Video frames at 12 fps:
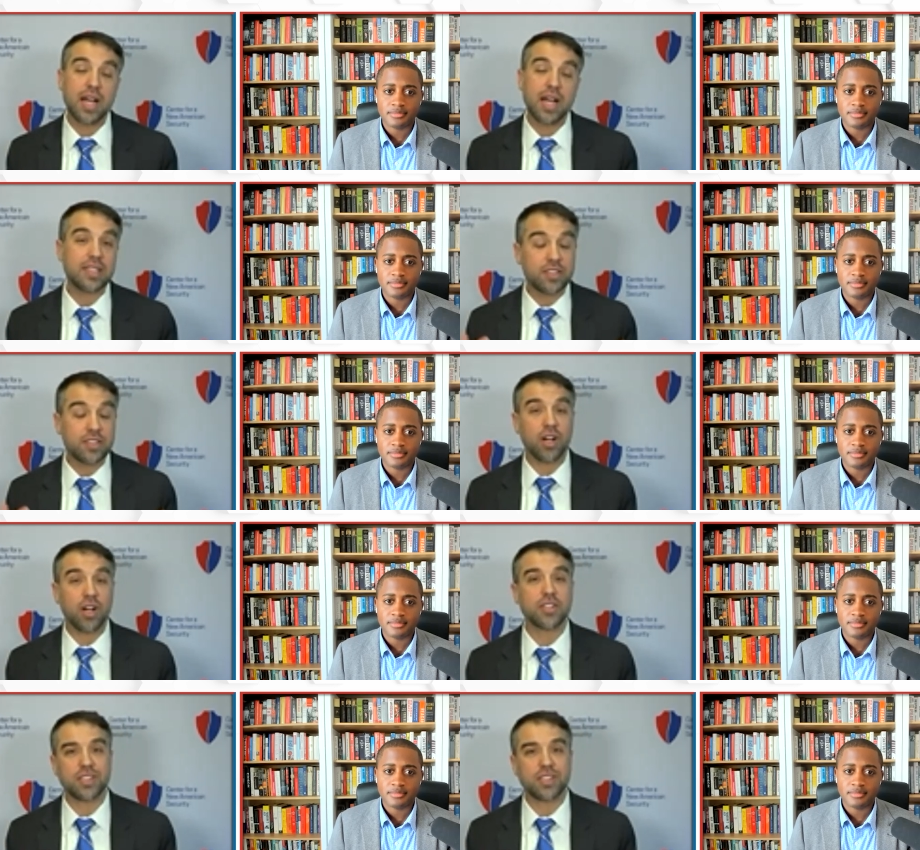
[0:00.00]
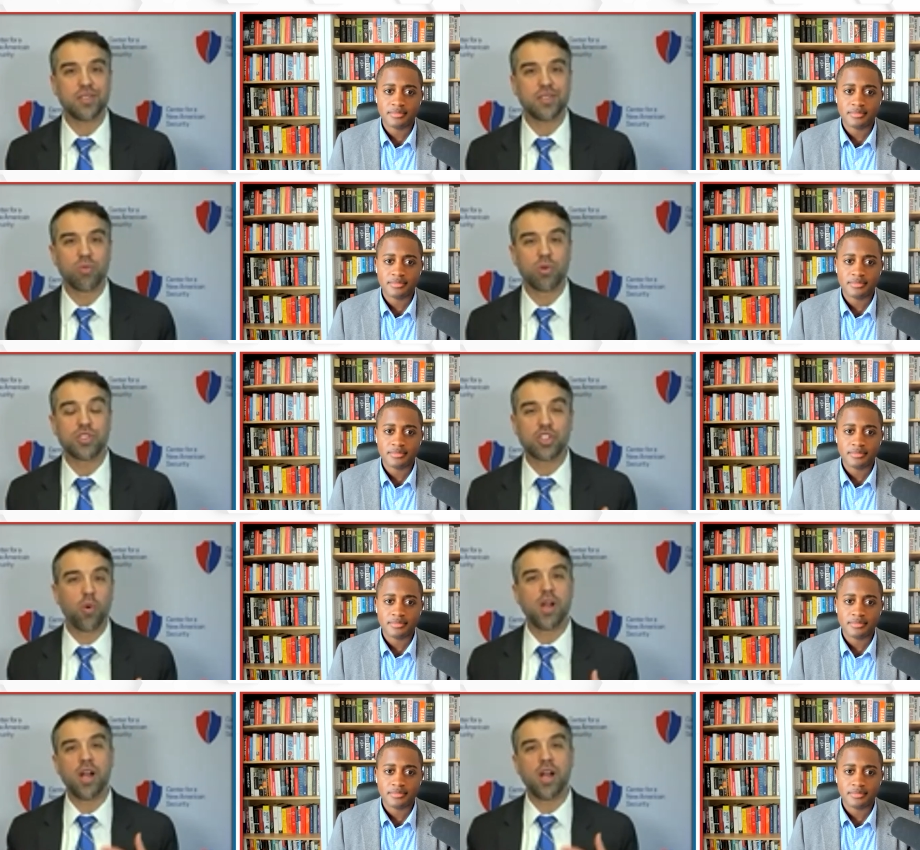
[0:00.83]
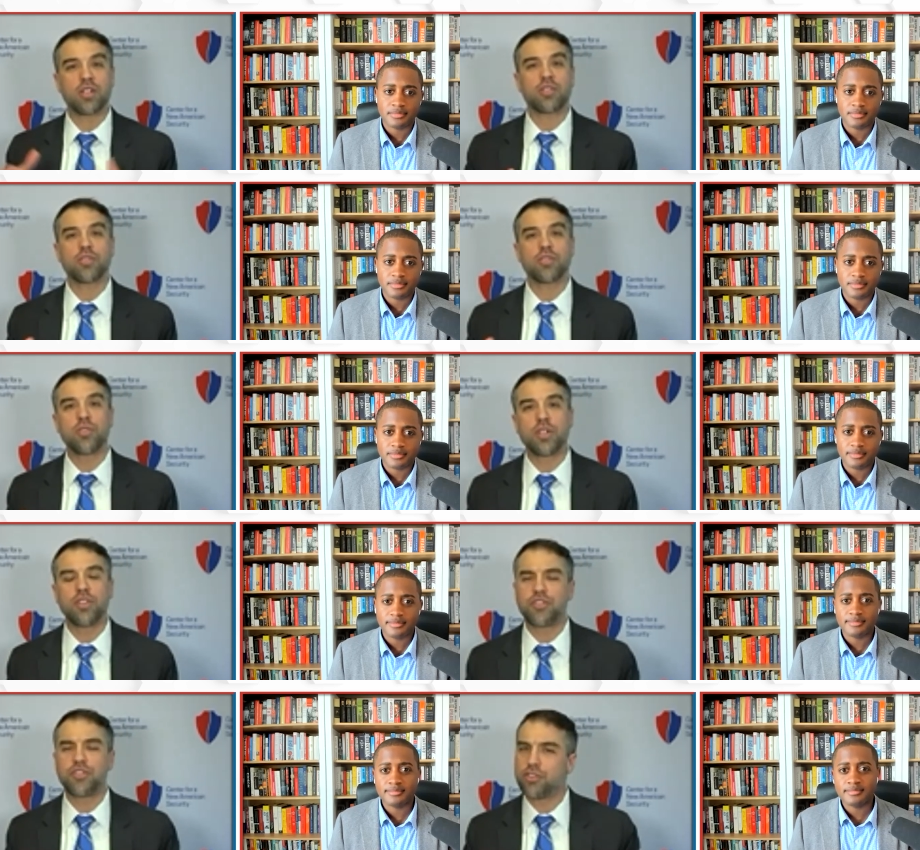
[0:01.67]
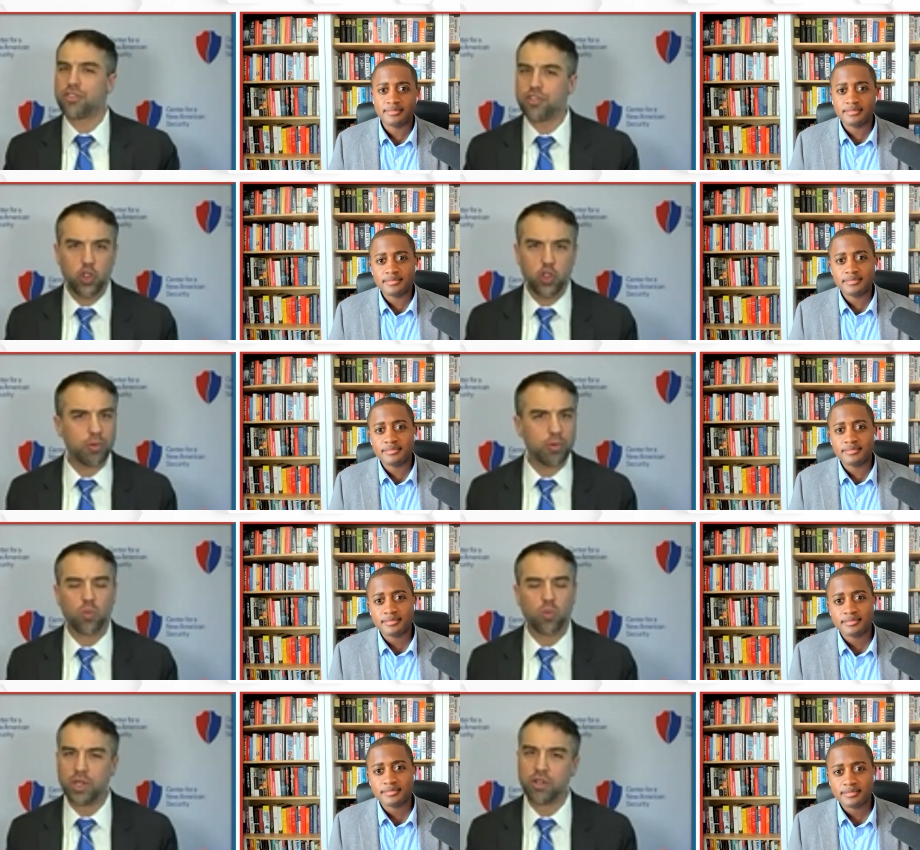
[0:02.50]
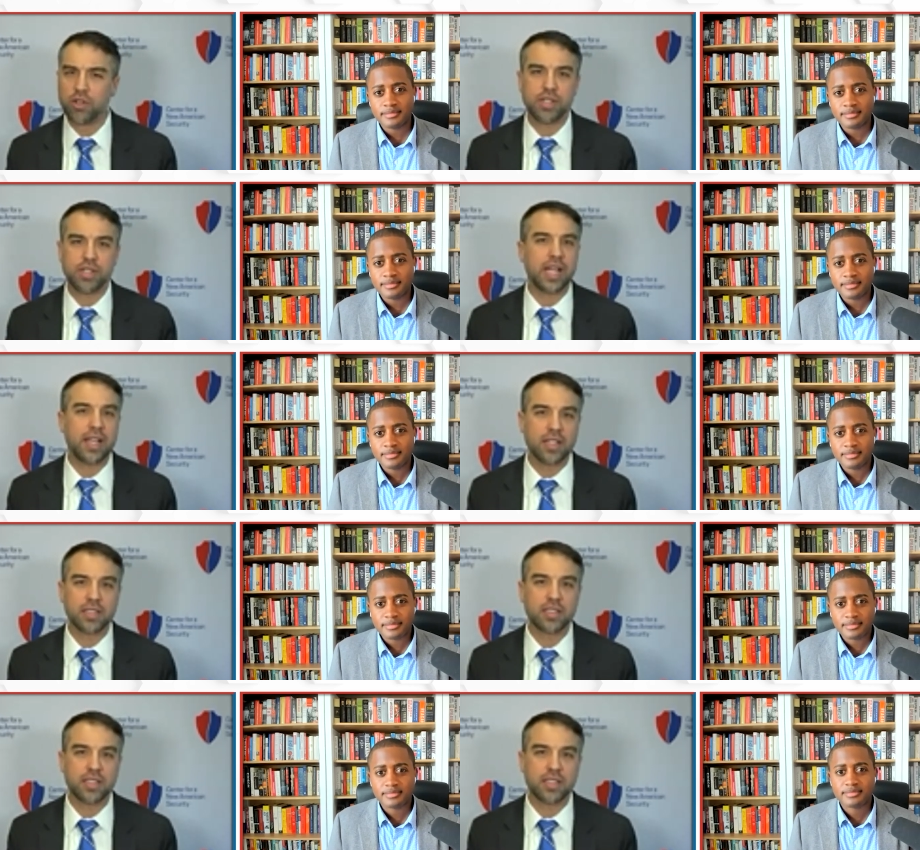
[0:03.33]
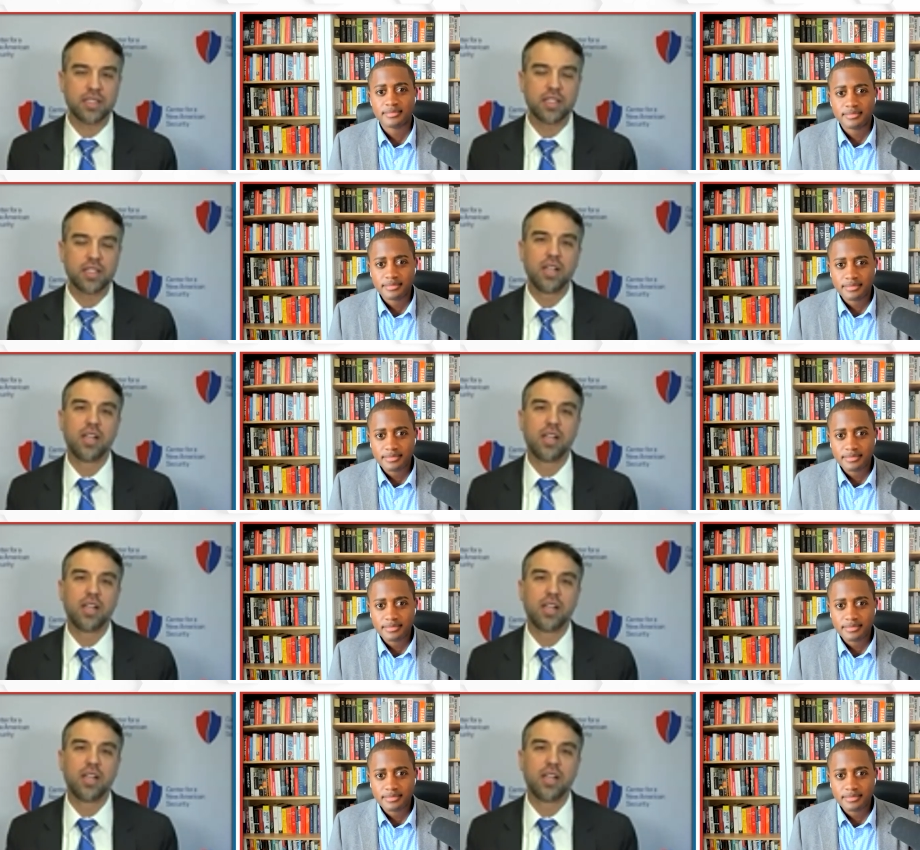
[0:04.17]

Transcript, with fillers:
Speaker 1: and it doesn't. What's going on under the hood is super weird and alien.